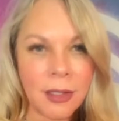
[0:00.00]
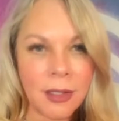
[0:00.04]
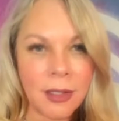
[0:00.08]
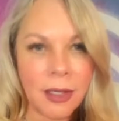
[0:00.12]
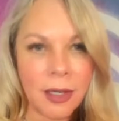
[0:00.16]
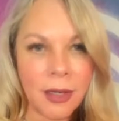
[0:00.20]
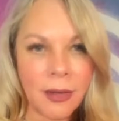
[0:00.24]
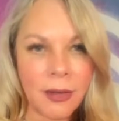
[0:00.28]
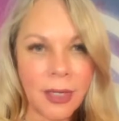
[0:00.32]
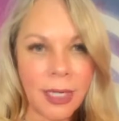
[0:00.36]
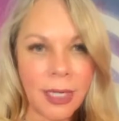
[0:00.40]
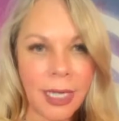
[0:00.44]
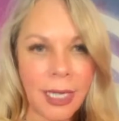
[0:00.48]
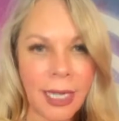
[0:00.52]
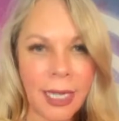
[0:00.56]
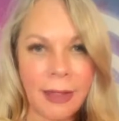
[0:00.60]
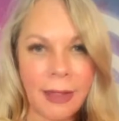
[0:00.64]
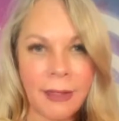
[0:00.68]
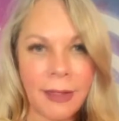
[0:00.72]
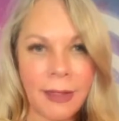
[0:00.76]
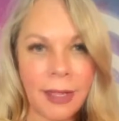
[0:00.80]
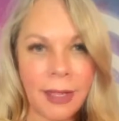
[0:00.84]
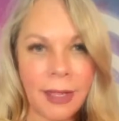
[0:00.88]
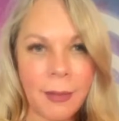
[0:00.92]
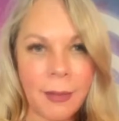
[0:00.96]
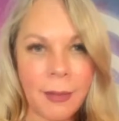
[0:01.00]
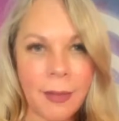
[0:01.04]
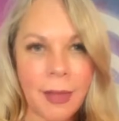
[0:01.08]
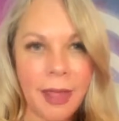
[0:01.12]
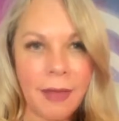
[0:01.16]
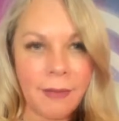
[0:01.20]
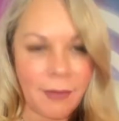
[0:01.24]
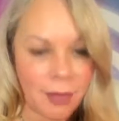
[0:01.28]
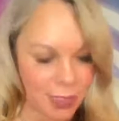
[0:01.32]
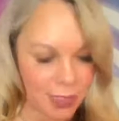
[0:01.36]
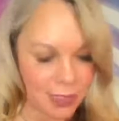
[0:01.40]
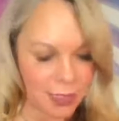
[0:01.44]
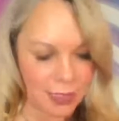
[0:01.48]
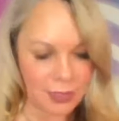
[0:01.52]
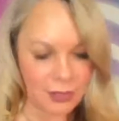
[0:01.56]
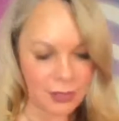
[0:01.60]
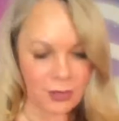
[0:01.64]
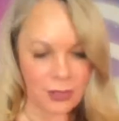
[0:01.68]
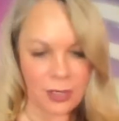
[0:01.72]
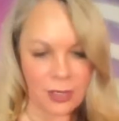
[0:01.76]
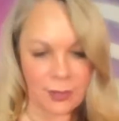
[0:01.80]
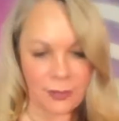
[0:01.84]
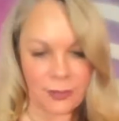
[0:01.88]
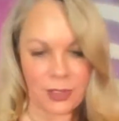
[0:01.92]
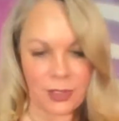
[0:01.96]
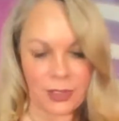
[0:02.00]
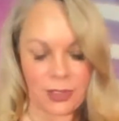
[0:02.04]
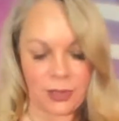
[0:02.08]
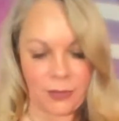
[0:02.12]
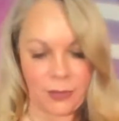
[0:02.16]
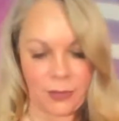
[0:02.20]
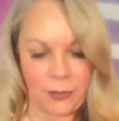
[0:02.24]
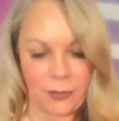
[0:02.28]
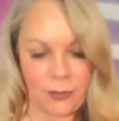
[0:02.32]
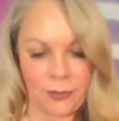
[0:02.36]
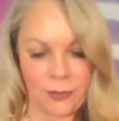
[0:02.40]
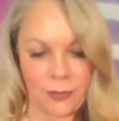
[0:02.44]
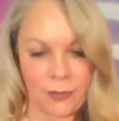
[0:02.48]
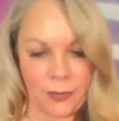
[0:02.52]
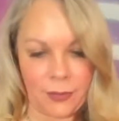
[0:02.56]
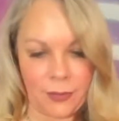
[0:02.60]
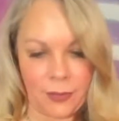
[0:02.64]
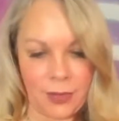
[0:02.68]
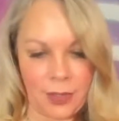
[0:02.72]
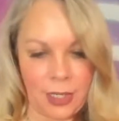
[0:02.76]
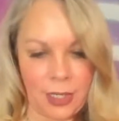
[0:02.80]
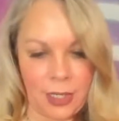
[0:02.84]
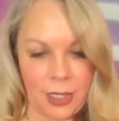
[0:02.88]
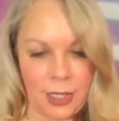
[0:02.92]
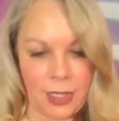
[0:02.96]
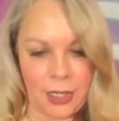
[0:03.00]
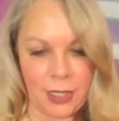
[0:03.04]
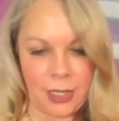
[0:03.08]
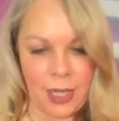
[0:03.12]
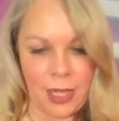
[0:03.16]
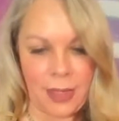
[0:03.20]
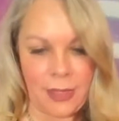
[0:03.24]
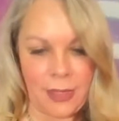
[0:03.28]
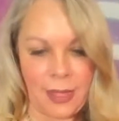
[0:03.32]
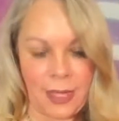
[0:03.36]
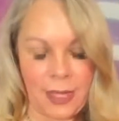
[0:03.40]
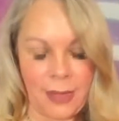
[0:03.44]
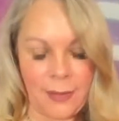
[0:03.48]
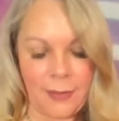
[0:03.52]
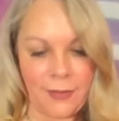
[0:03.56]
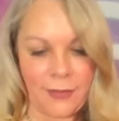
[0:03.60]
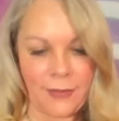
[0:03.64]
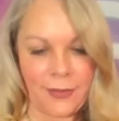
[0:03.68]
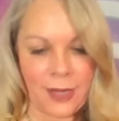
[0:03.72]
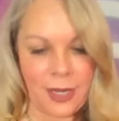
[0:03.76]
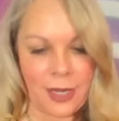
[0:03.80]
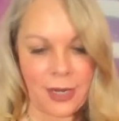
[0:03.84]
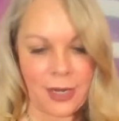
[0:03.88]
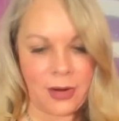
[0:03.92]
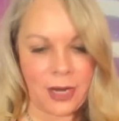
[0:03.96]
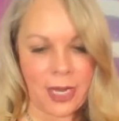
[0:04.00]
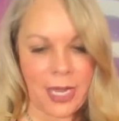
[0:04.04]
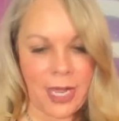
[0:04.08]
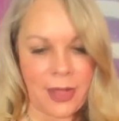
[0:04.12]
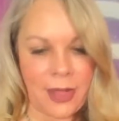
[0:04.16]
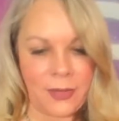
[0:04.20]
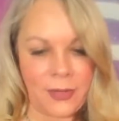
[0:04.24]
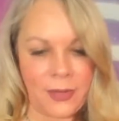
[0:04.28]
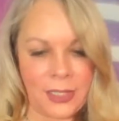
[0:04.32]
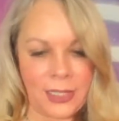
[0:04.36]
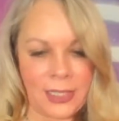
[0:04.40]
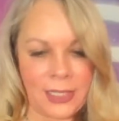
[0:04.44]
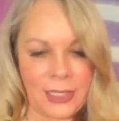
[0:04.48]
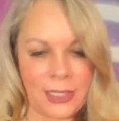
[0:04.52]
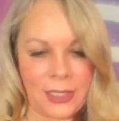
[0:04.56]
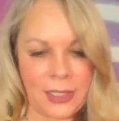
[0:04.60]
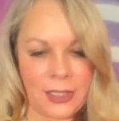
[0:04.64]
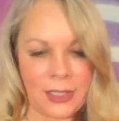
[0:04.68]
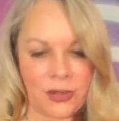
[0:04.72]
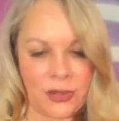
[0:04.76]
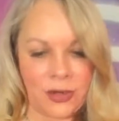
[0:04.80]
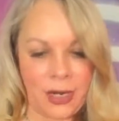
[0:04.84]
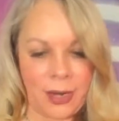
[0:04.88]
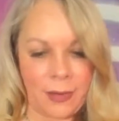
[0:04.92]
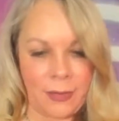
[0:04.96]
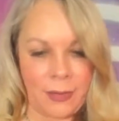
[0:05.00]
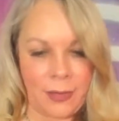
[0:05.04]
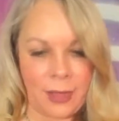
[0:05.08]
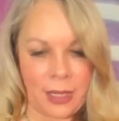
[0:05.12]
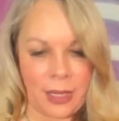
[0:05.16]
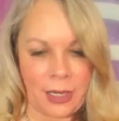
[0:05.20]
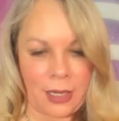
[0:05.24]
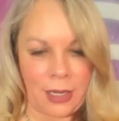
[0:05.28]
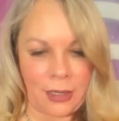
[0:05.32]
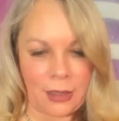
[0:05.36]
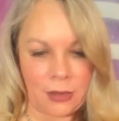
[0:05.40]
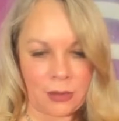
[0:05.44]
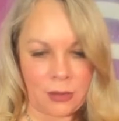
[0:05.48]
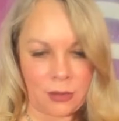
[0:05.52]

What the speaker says: Okay, I think I'm live on Instagram too. I think I'm figuring out this Instagram thing.